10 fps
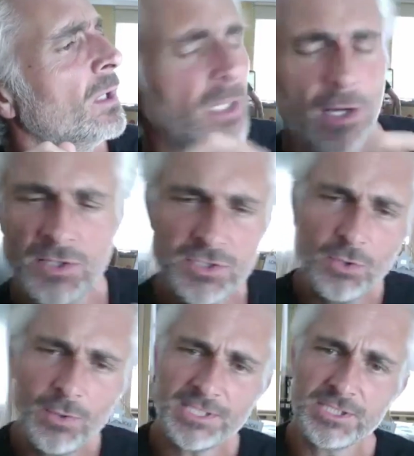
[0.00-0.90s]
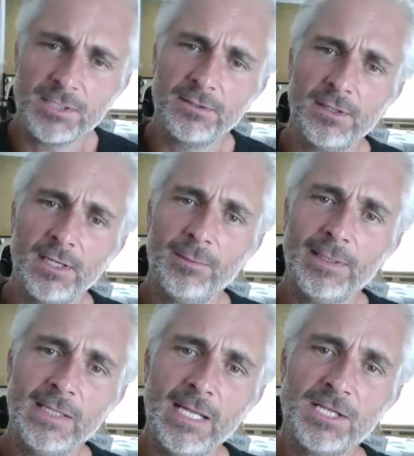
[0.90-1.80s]
"Can I ask you a question?" And I
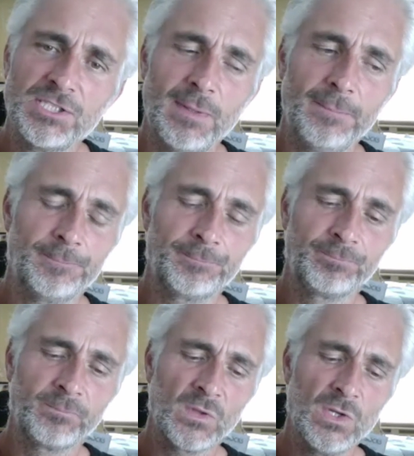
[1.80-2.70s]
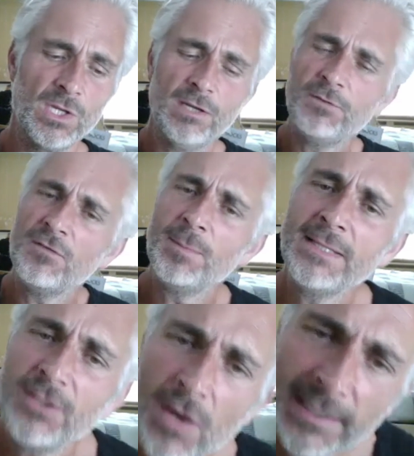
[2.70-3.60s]
went, "Yeah." She went, "You ever been
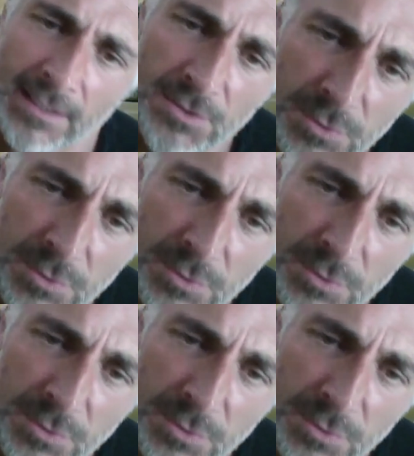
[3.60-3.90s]
diagnosed